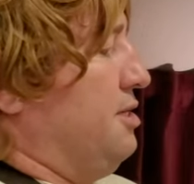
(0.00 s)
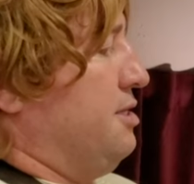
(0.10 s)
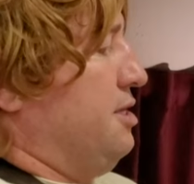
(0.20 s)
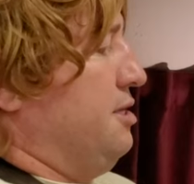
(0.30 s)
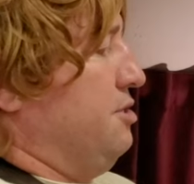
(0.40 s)

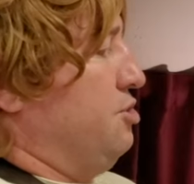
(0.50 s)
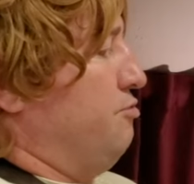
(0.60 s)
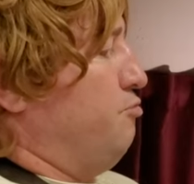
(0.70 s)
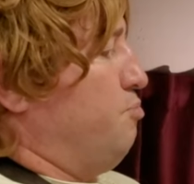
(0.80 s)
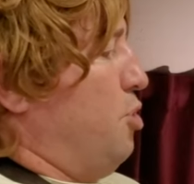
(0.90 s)
tinge
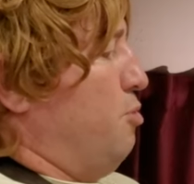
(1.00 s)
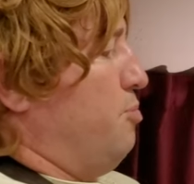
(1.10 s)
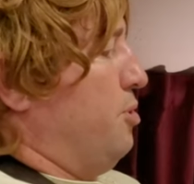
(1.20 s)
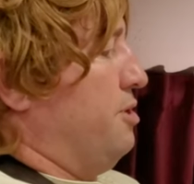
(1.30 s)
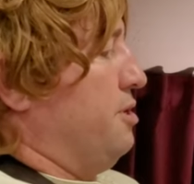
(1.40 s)
of
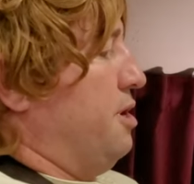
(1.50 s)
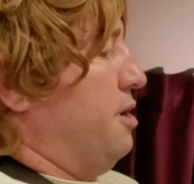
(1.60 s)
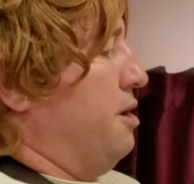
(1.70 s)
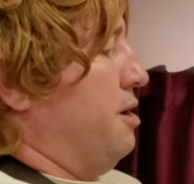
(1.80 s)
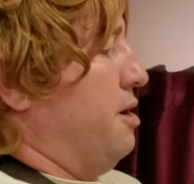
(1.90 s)
purple in
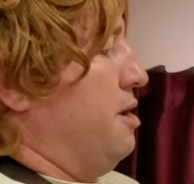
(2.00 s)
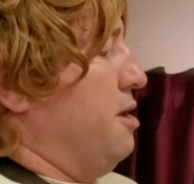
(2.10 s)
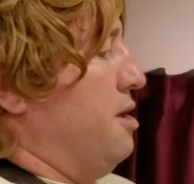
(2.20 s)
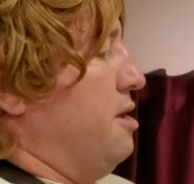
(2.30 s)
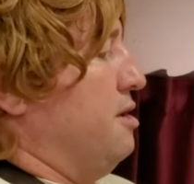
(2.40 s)
there.
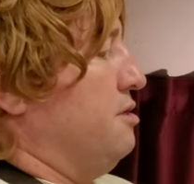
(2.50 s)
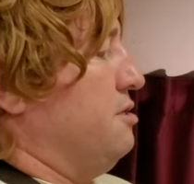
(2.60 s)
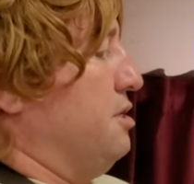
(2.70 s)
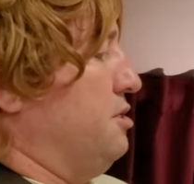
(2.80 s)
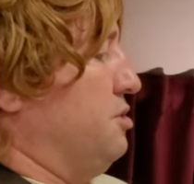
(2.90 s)

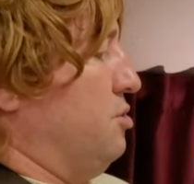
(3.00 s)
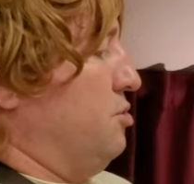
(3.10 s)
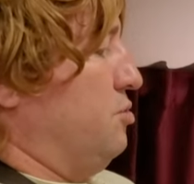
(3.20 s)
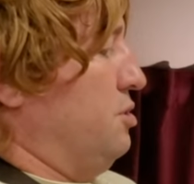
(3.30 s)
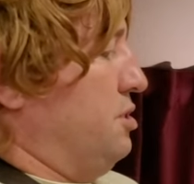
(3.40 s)
Just
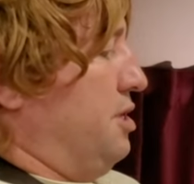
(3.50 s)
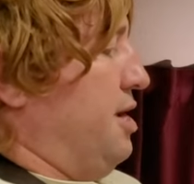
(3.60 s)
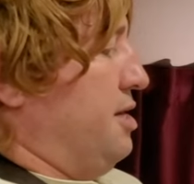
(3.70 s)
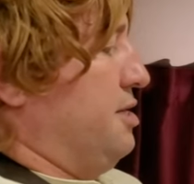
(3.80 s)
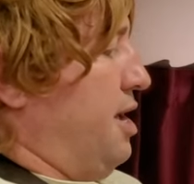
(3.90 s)
those
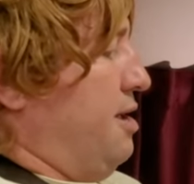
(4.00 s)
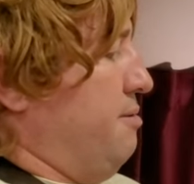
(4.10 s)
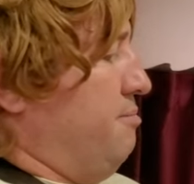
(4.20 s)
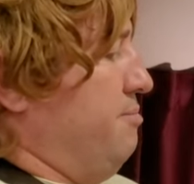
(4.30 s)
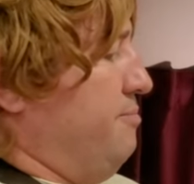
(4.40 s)

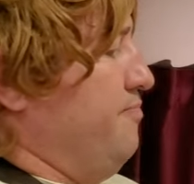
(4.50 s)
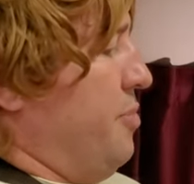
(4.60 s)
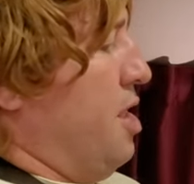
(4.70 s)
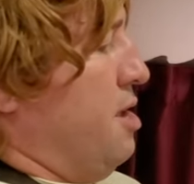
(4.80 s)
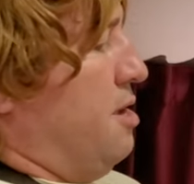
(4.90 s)
nighttime
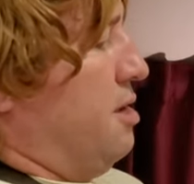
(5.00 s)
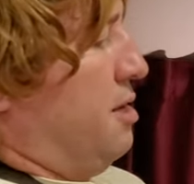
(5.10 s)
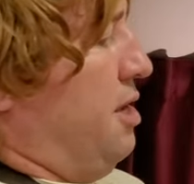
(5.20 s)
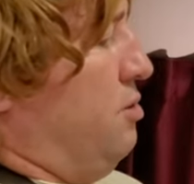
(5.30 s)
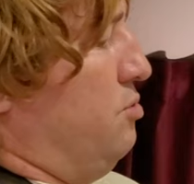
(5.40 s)

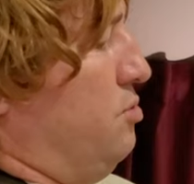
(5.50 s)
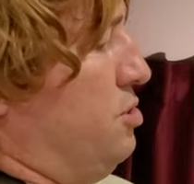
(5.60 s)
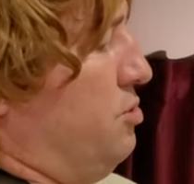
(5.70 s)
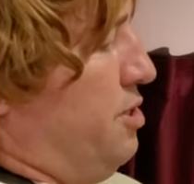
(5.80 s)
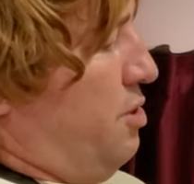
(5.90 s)
clouds.
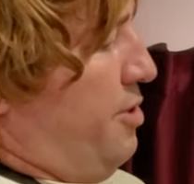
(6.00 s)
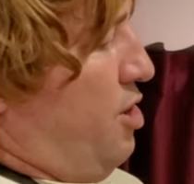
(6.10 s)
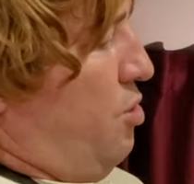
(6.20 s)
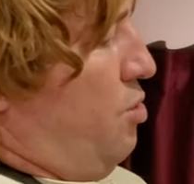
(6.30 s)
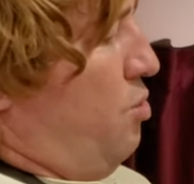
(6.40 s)
So there we
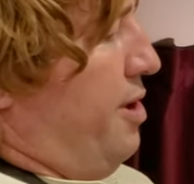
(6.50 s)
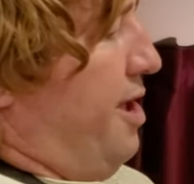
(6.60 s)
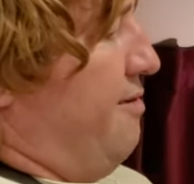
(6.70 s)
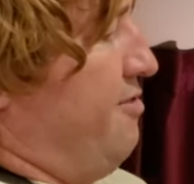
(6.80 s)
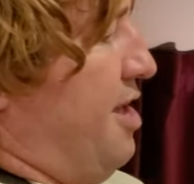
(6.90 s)
go. We
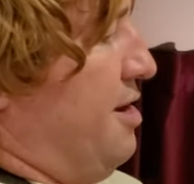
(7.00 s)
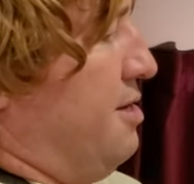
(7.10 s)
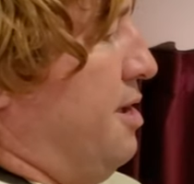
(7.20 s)
have that.